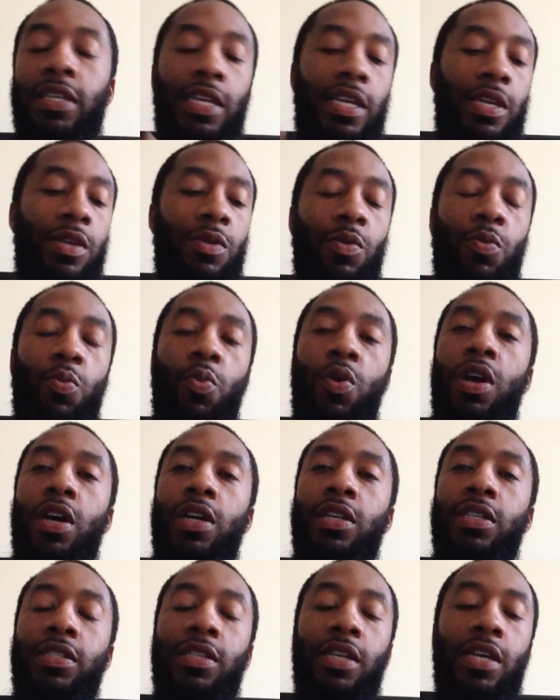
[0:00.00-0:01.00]
It
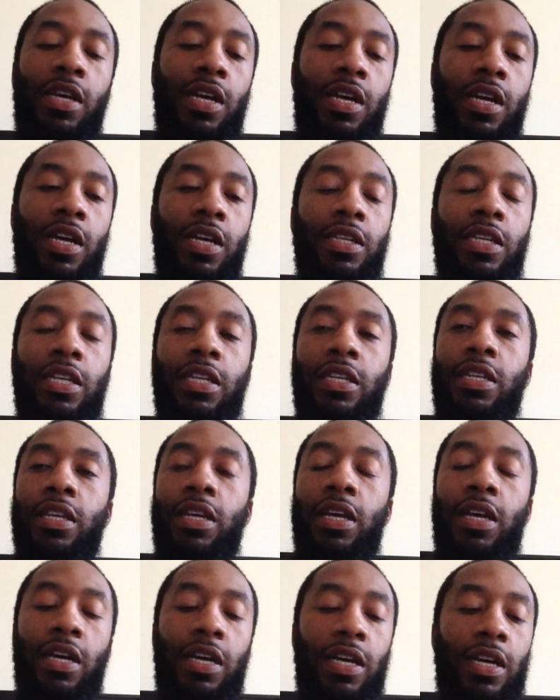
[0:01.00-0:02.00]
was
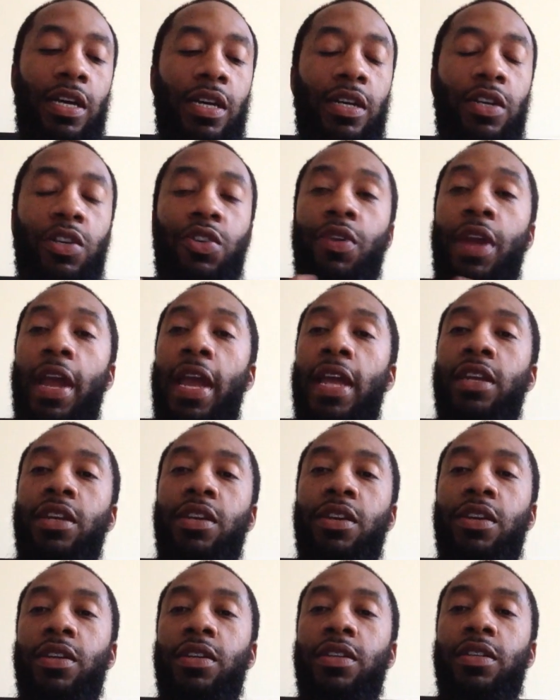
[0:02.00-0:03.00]
the
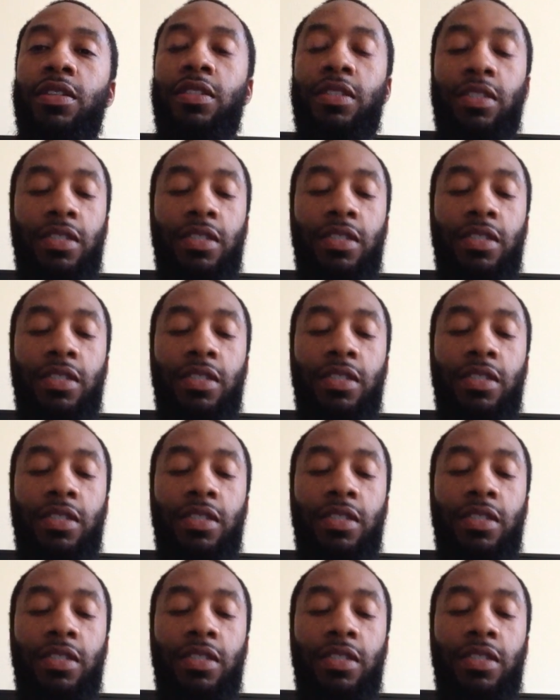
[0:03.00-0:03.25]
grandeur,